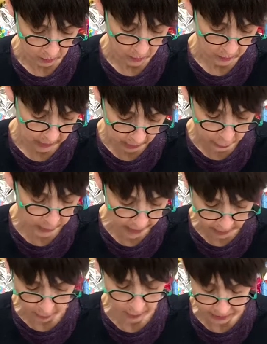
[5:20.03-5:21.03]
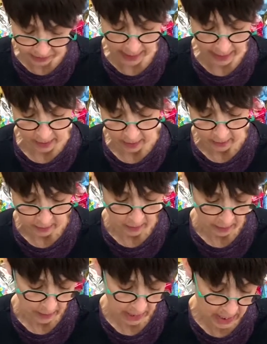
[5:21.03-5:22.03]
That's what I always say.
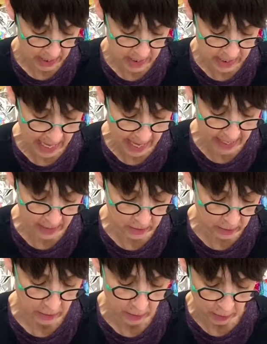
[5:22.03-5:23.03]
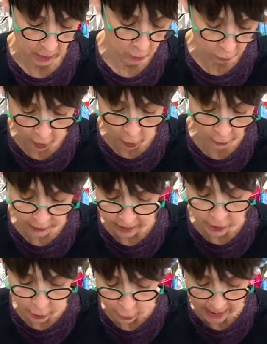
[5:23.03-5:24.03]
And then roll it
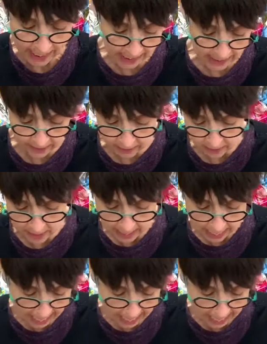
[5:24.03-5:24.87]
in your hand. I